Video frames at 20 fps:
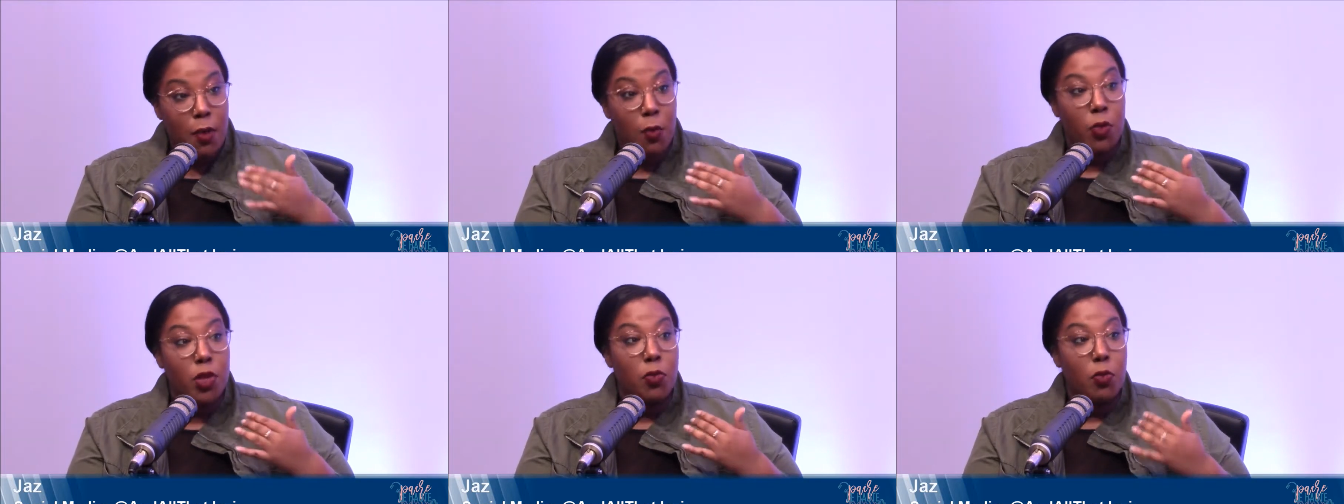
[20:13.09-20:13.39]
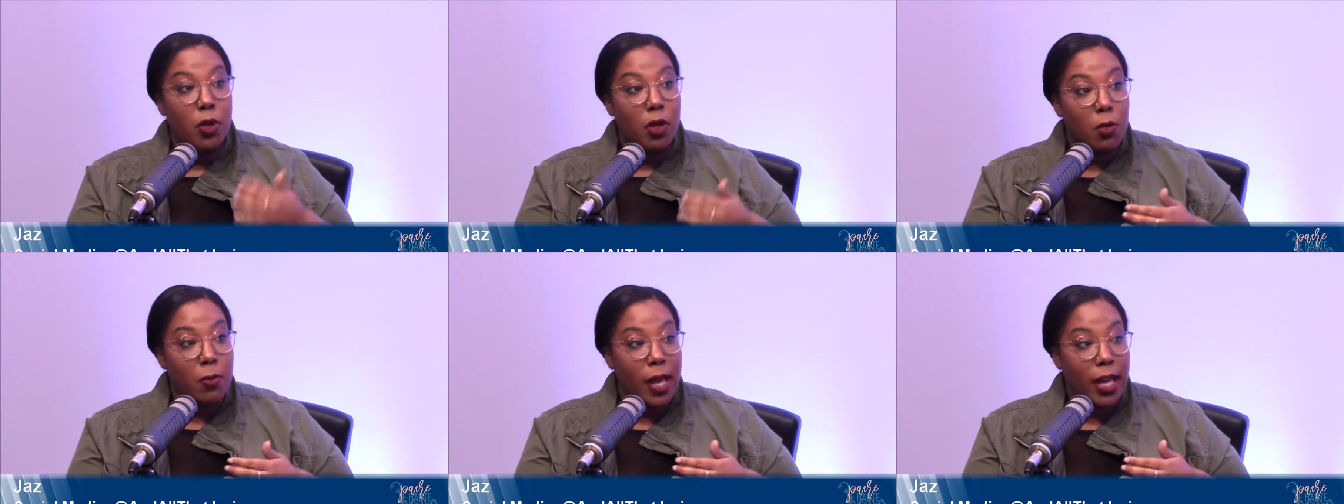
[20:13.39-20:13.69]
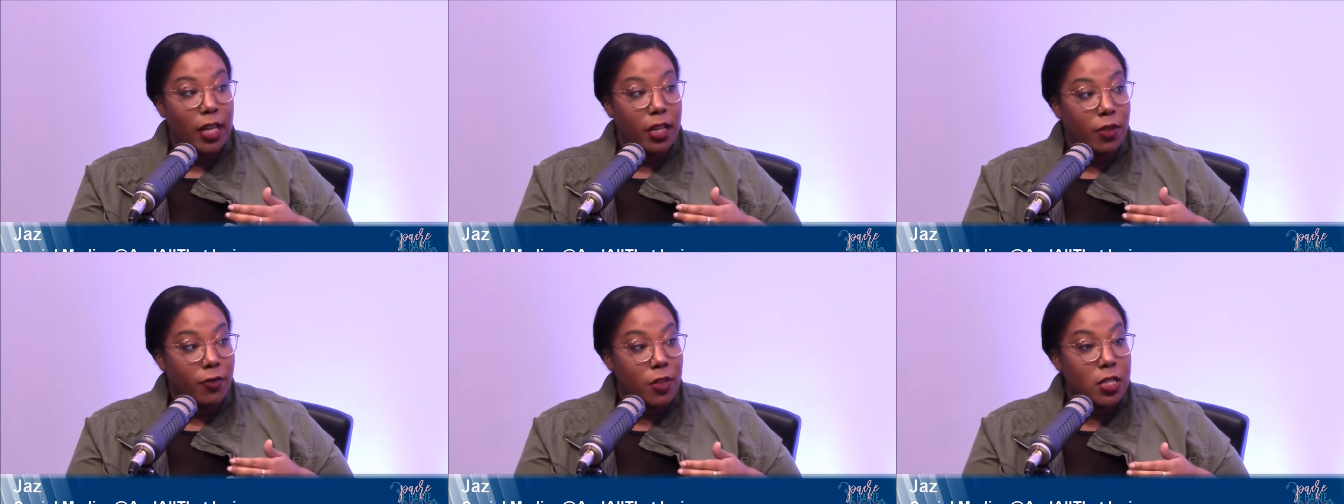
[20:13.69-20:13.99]
and we will
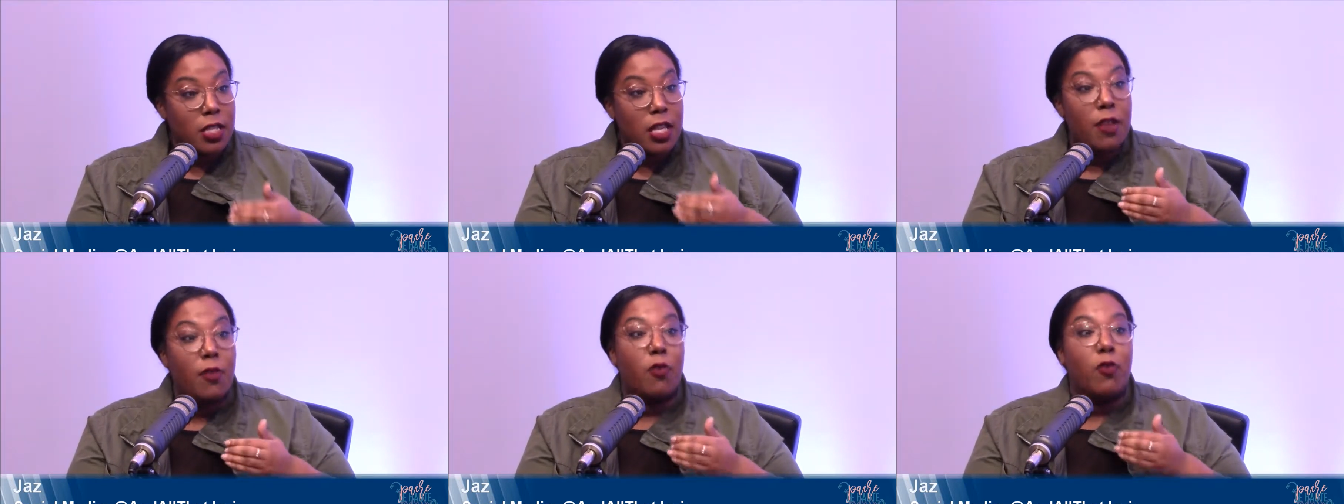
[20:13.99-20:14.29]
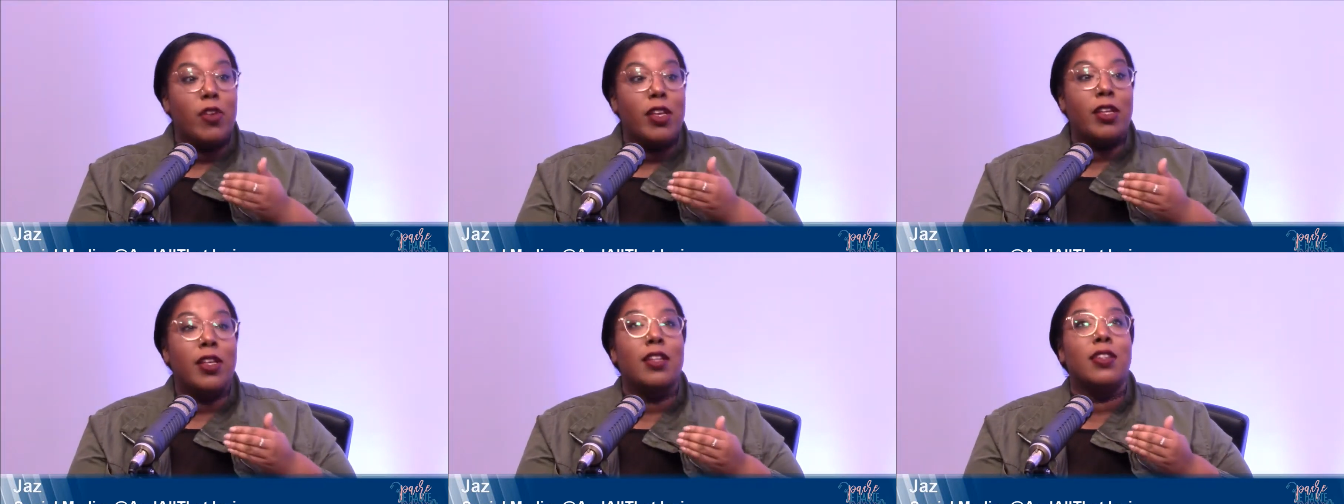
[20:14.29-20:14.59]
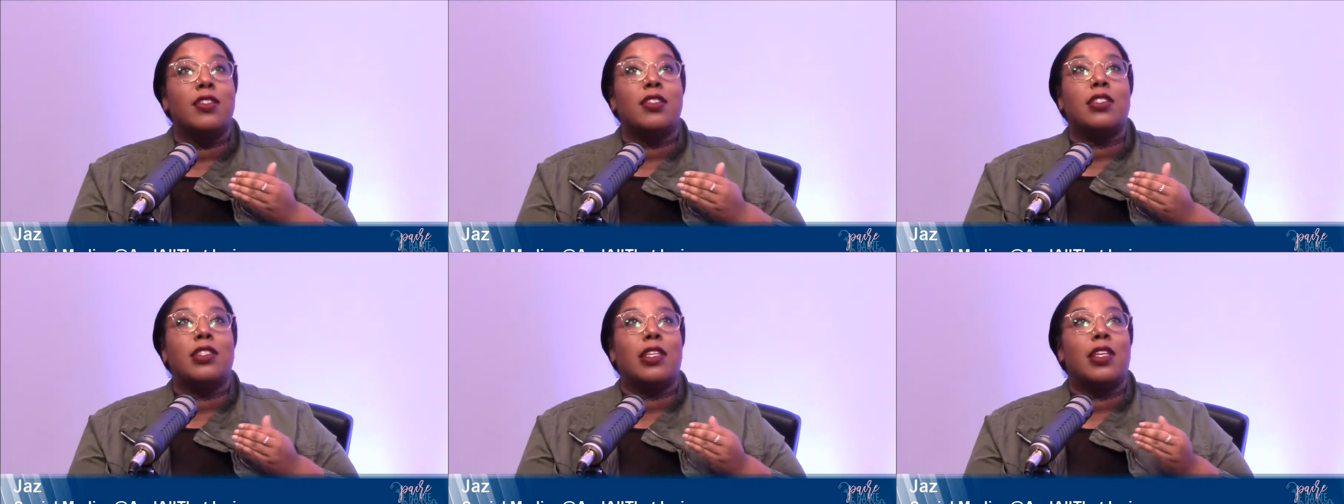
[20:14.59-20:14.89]
make a difference if we
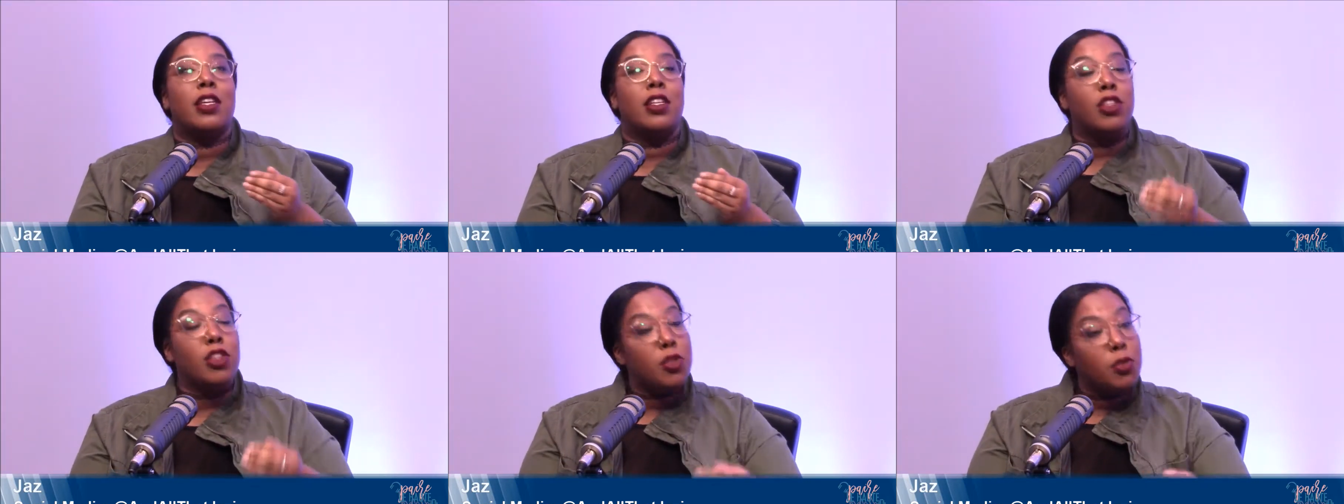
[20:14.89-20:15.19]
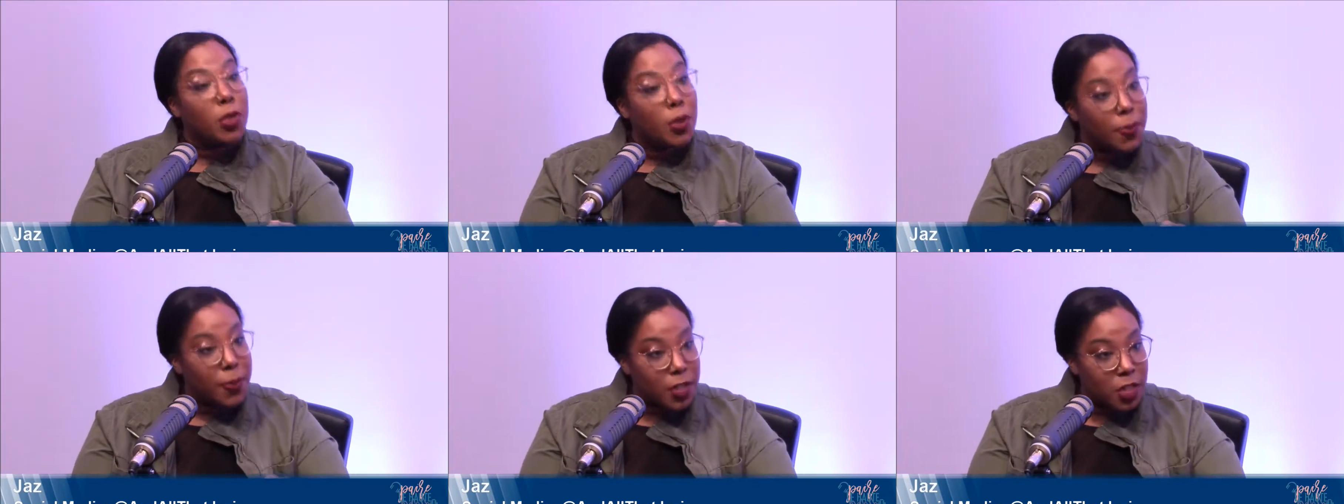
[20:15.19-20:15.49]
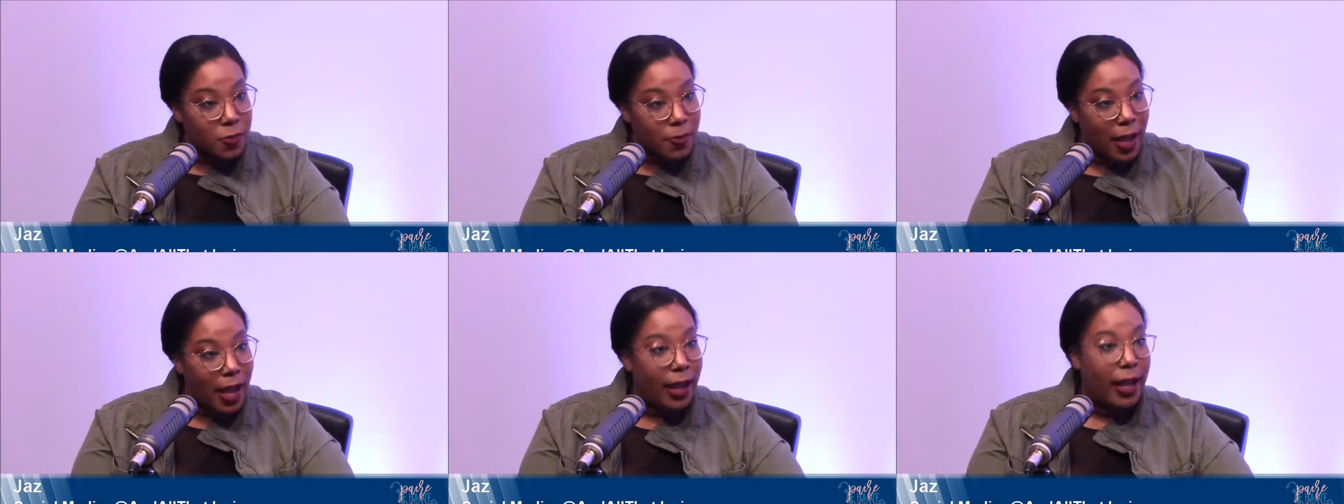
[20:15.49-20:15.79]
continue to
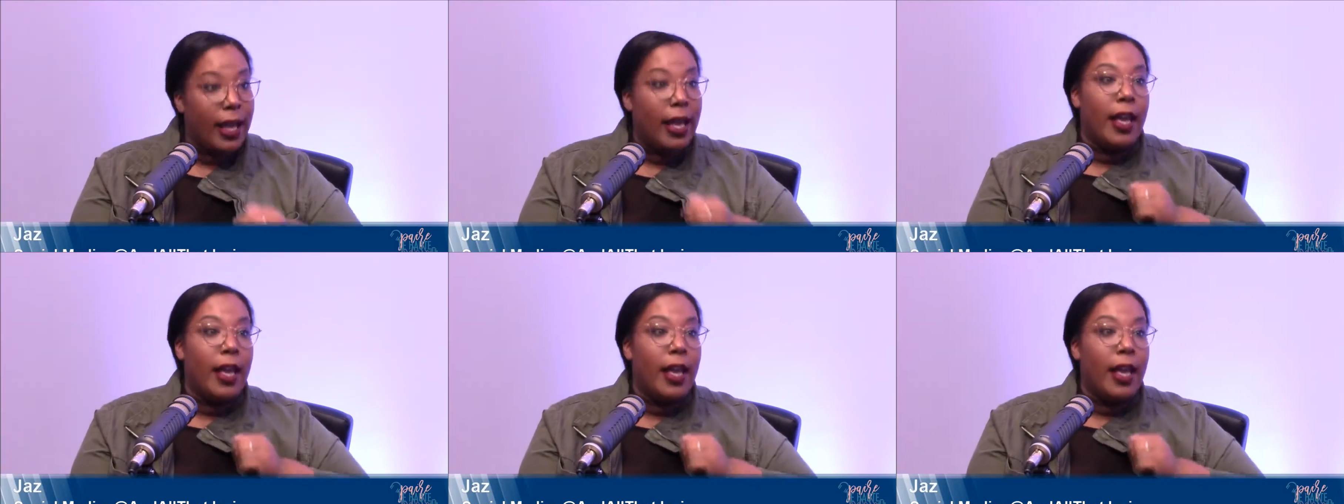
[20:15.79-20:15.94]
push back.